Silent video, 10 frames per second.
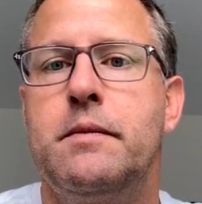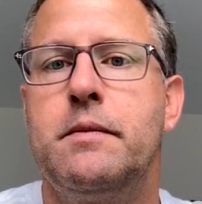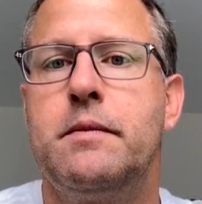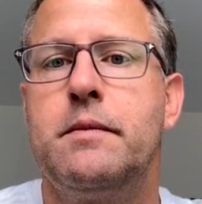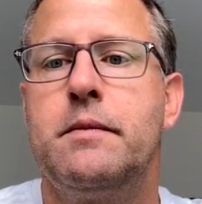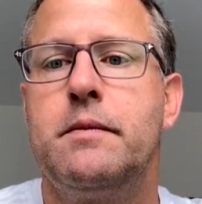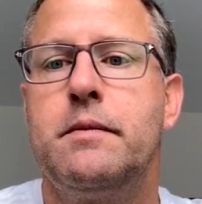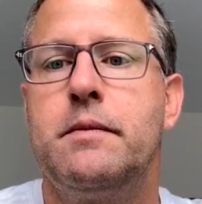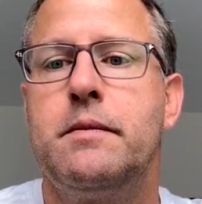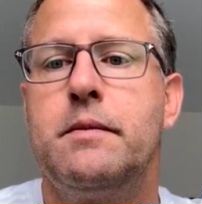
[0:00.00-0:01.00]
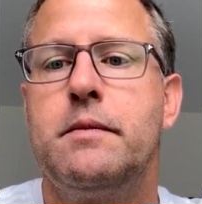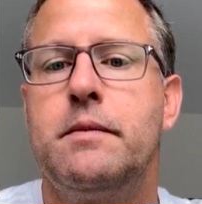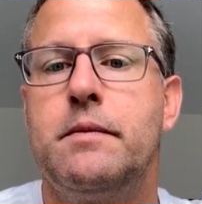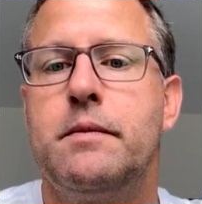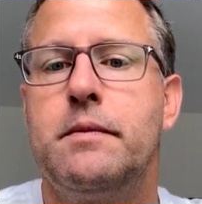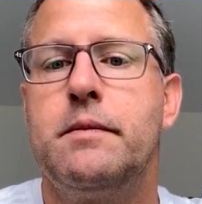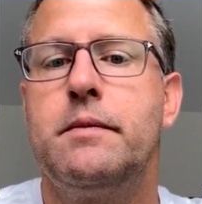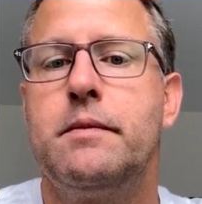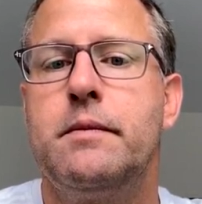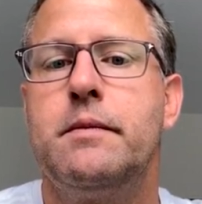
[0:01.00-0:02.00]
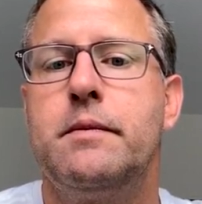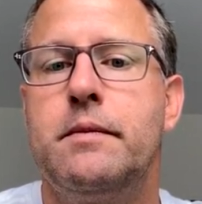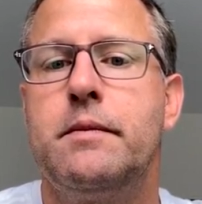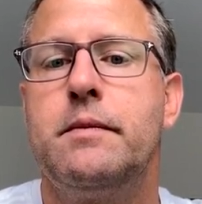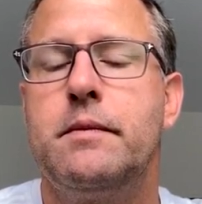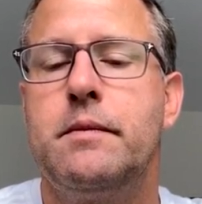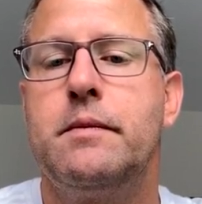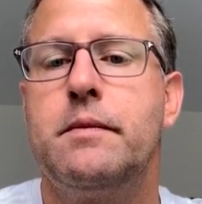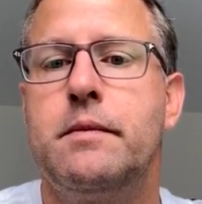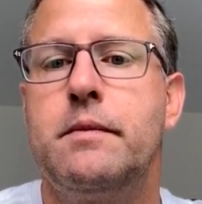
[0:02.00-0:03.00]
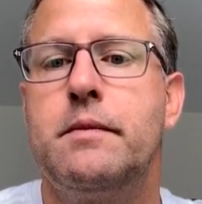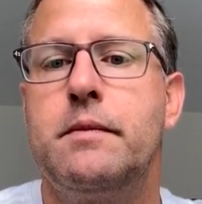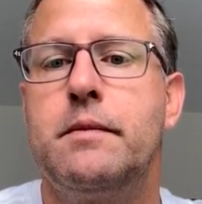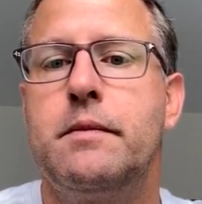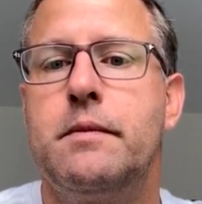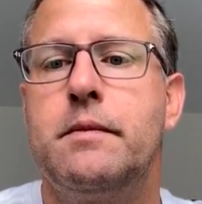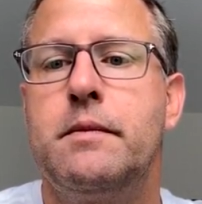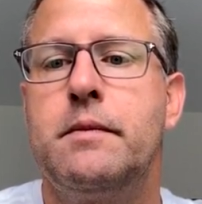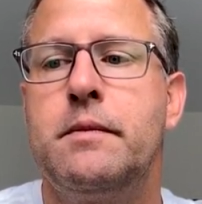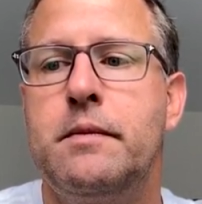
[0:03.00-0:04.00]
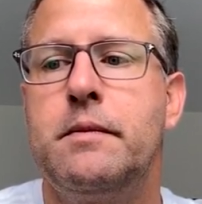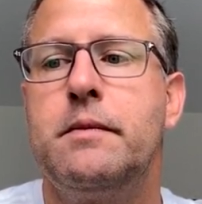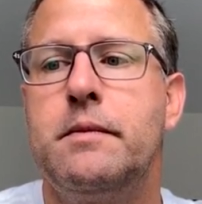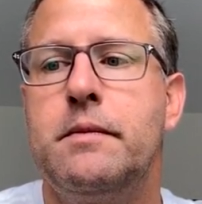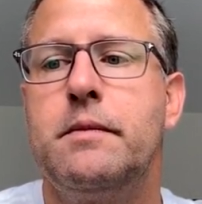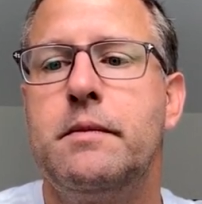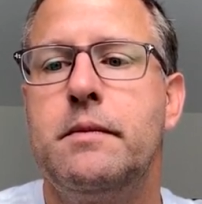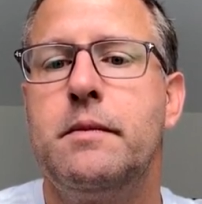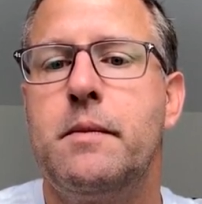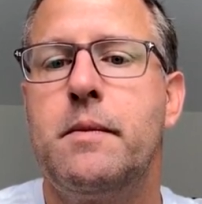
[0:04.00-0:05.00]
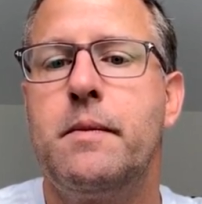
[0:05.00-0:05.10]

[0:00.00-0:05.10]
The person shown says nothing.